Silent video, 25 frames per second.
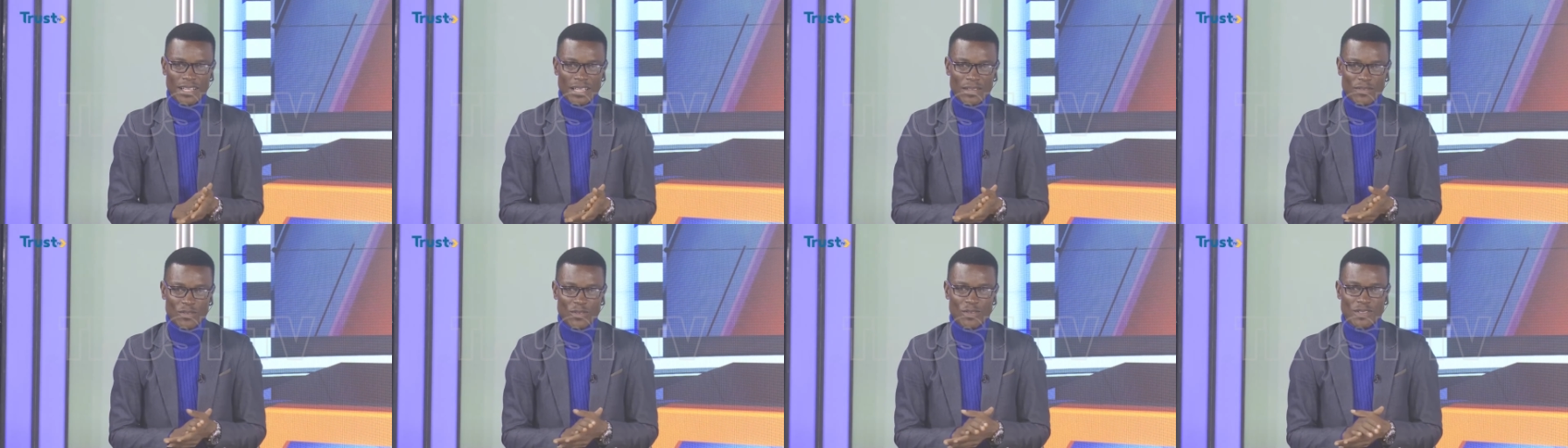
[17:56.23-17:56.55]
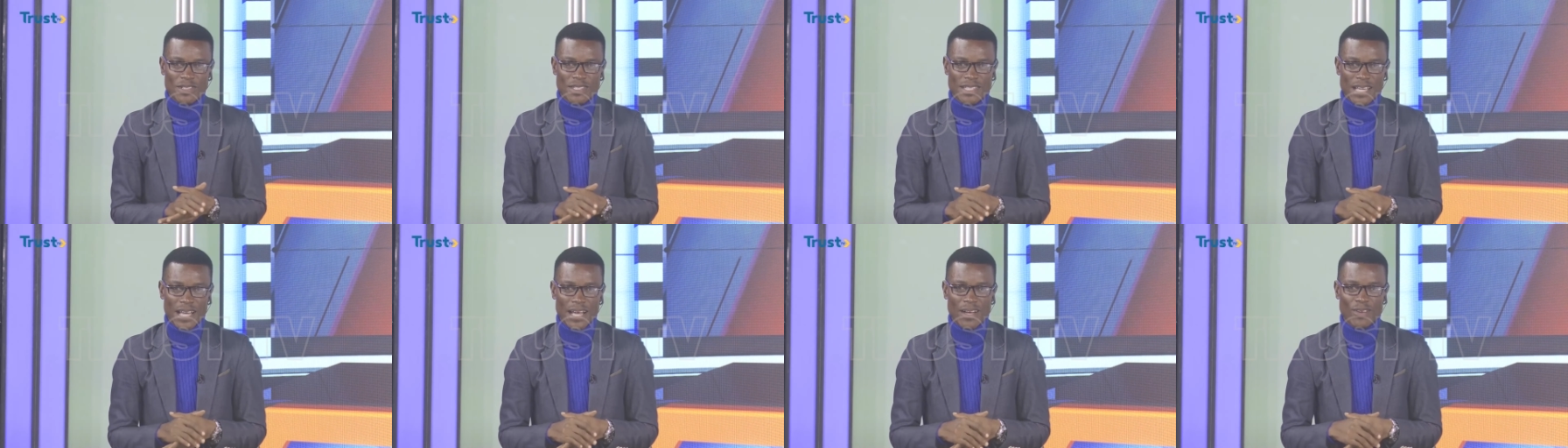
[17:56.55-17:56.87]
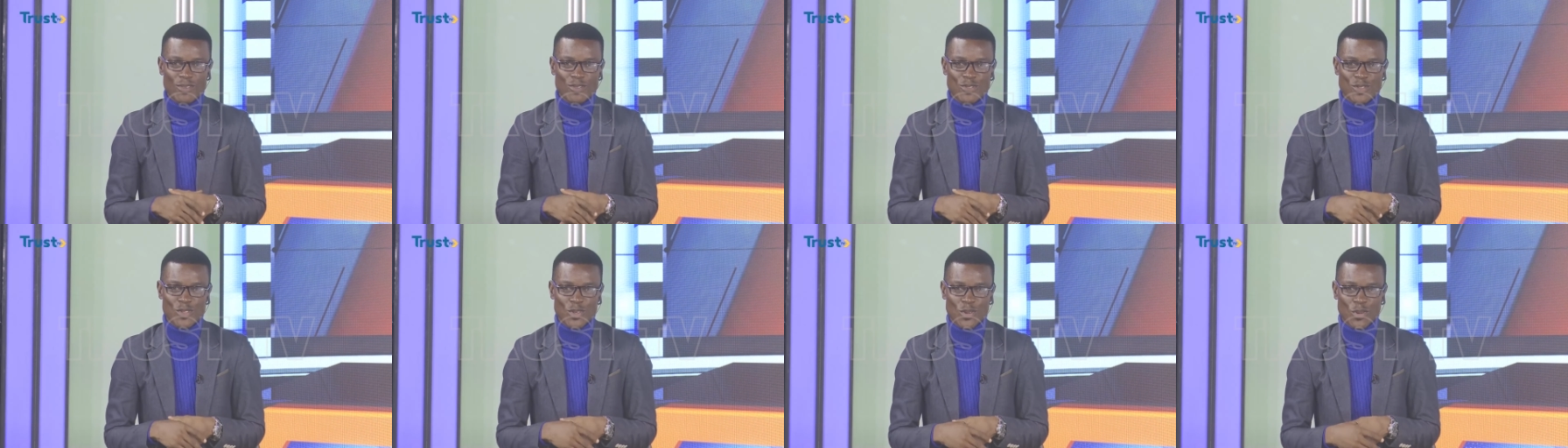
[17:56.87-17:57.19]
even
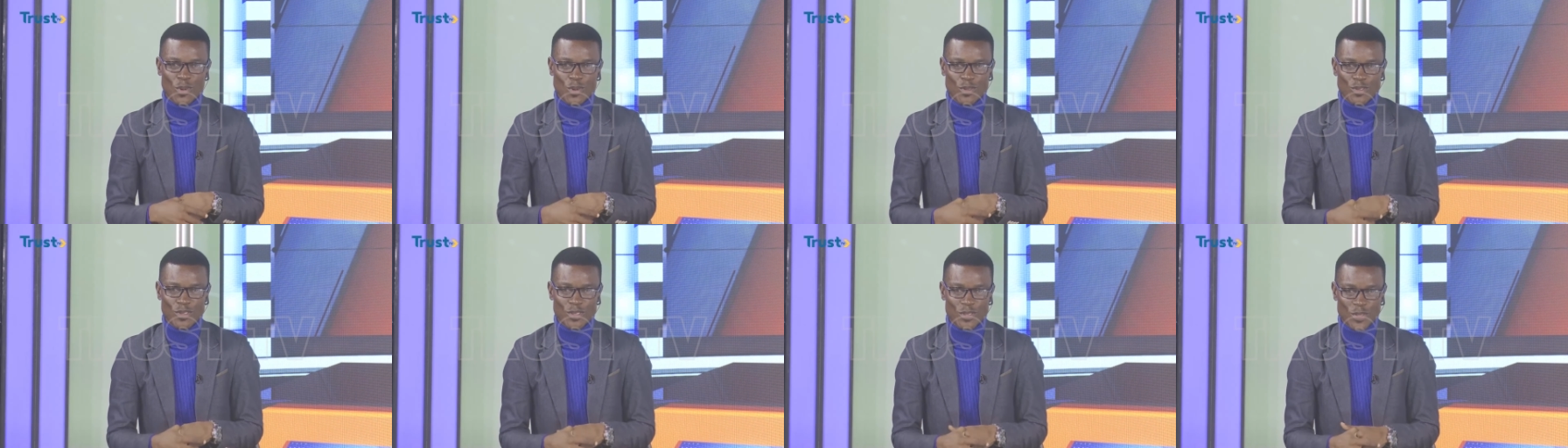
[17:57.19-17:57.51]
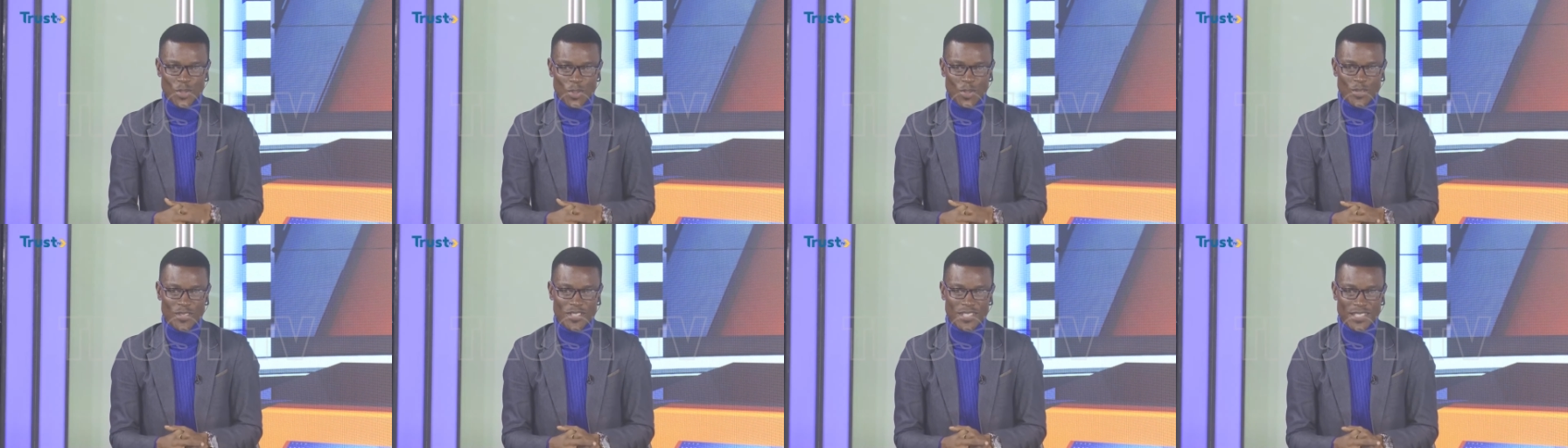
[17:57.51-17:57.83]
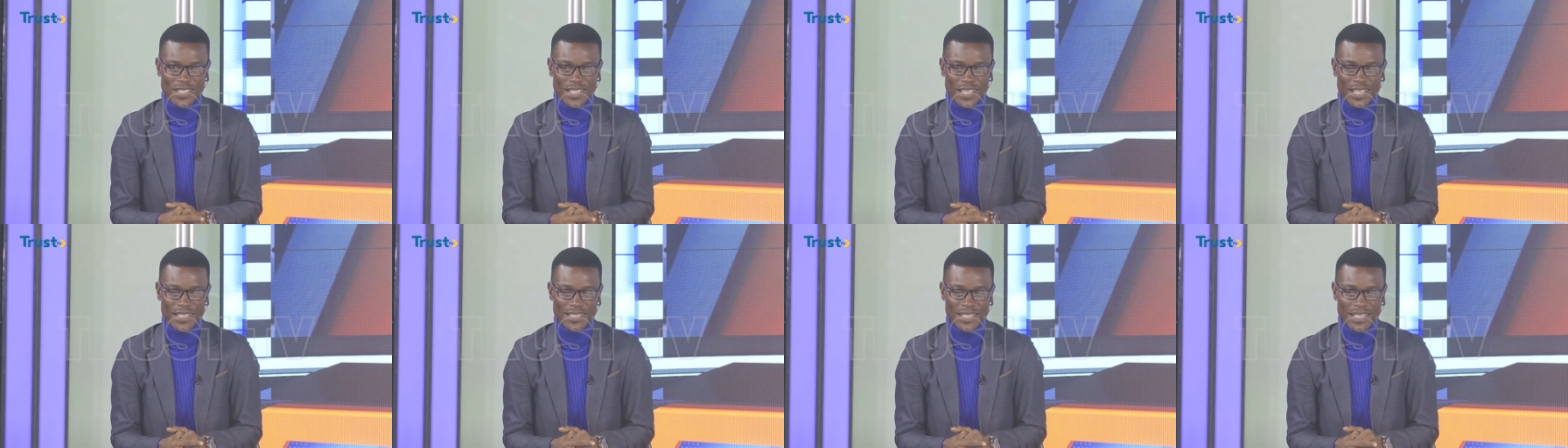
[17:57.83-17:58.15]
down to Ondo
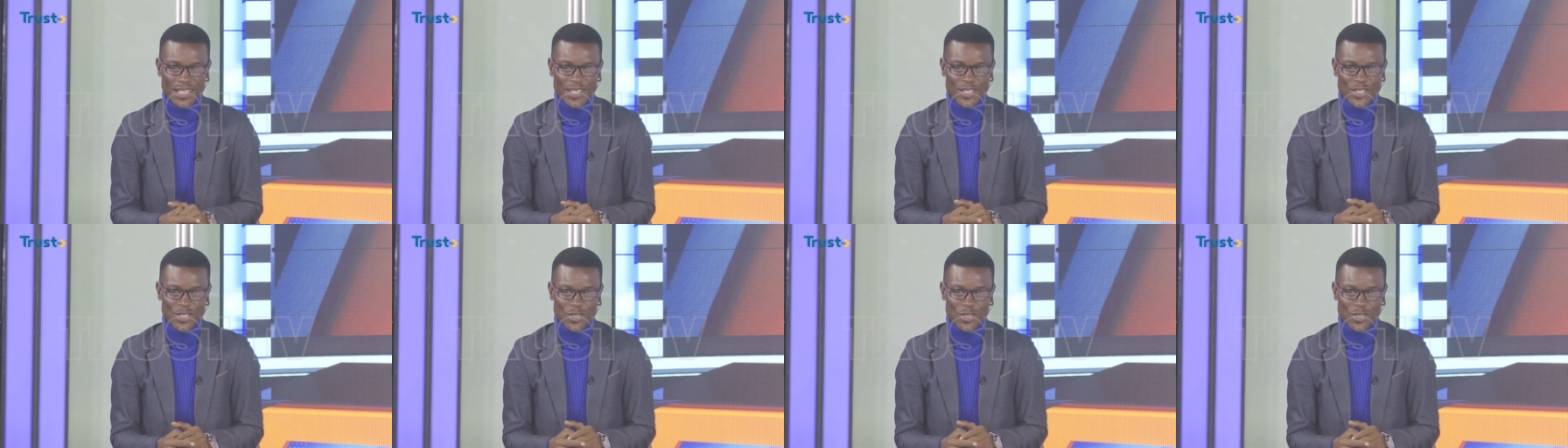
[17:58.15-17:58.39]
State.